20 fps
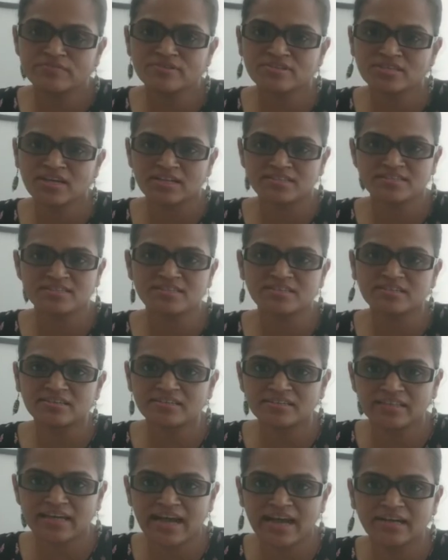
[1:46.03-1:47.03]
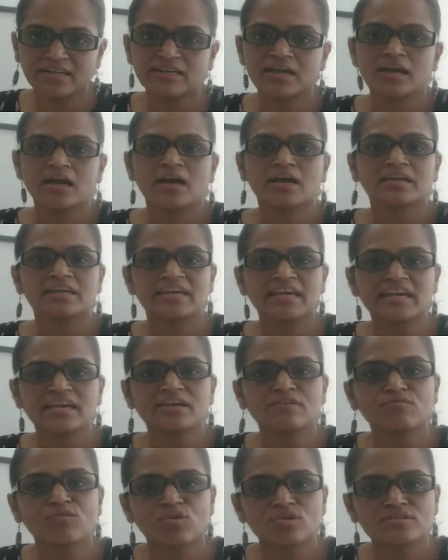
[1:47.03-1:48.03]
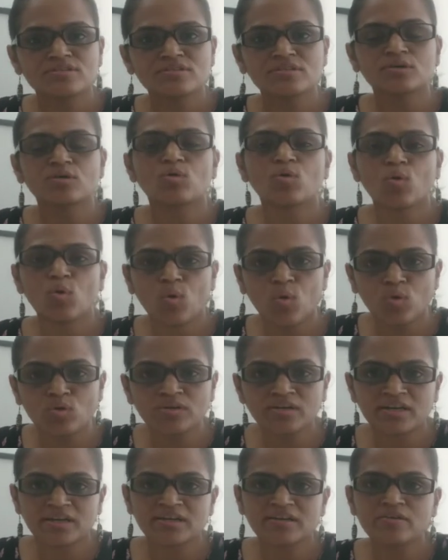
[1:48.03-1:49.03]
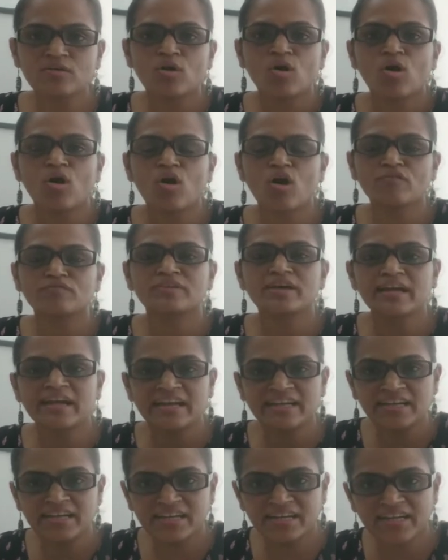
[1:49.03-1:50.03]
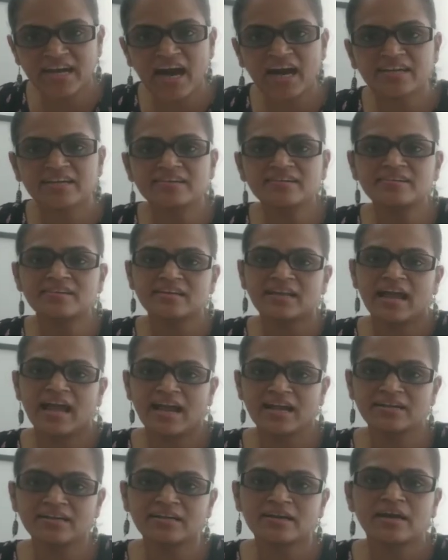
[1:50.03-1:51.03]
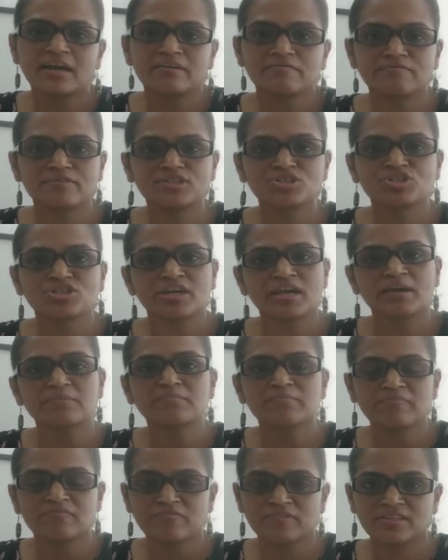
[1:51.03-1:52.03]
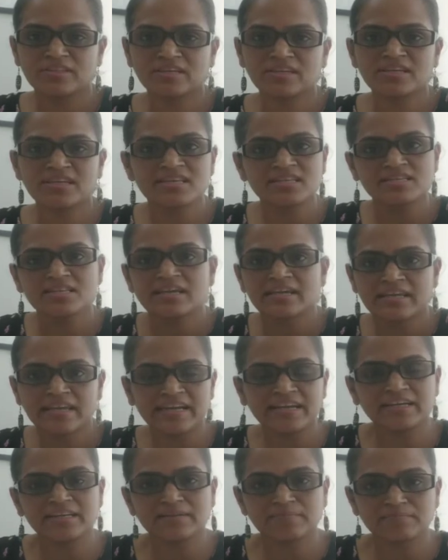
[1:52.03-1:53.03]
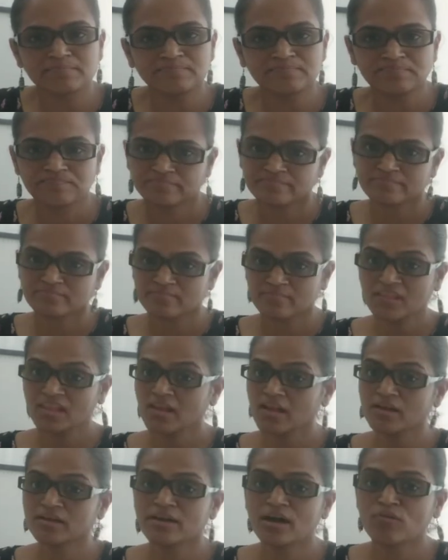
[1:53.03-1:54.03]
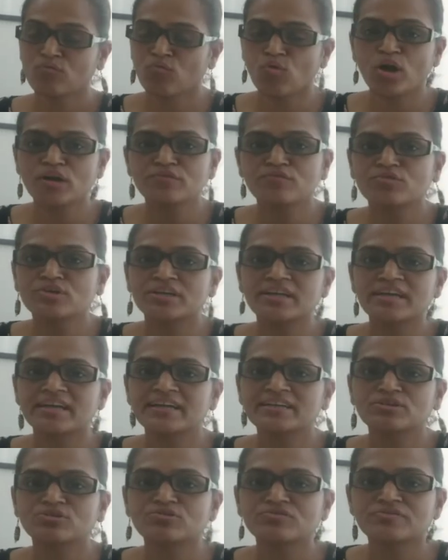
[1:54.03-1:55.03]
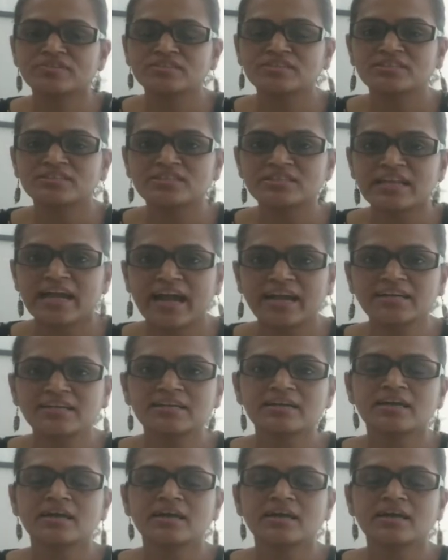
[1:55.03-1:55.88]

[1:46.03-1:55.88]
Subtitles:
considered that king was the owner of the entire land which came within his kingdom. Now what would king do with this land?